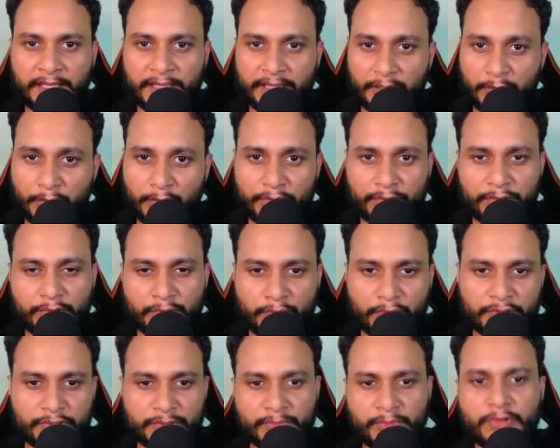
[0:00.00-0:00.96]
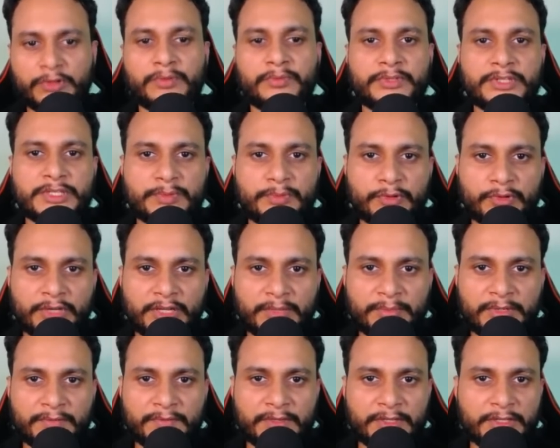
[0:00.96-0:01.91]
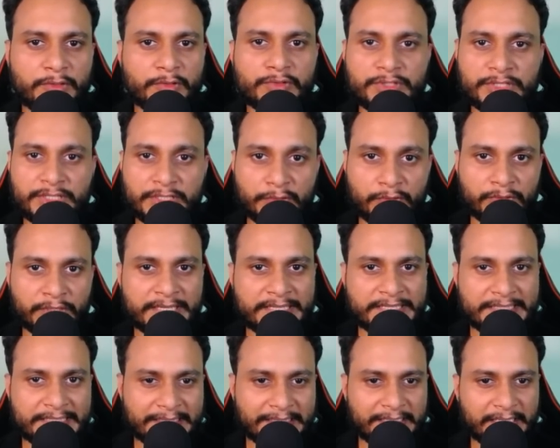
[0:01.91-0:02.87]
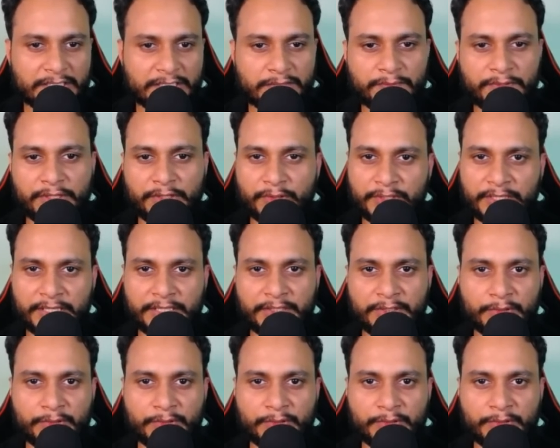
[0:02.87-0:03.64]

in order to watch more of these programming videos. See you guys in the next video. Thank